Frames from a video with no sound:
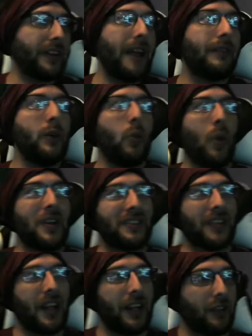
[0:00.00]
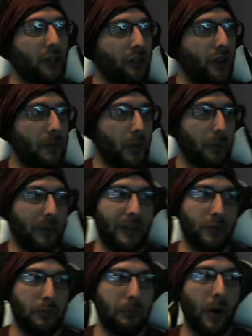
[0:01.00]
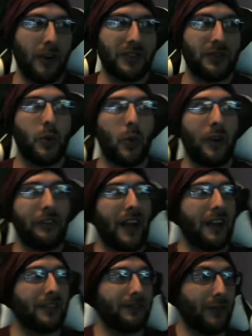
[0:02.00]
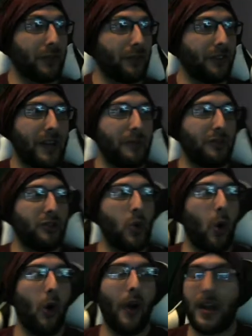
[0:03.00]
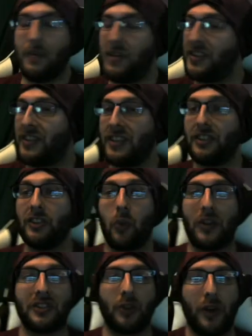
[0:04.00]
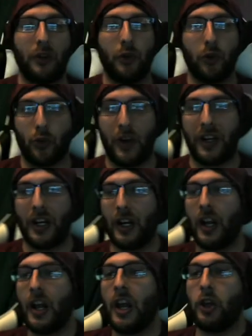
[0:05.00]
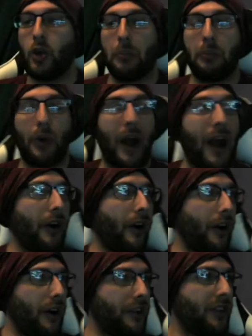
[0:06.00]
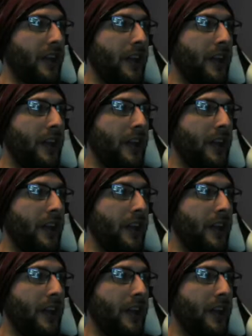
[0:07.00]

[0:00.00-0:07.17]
Every 1 second, the Charminal Blast will pulse, doing 1,000 physical damage to all enemies. This is what's going to trigger your Briarhearts.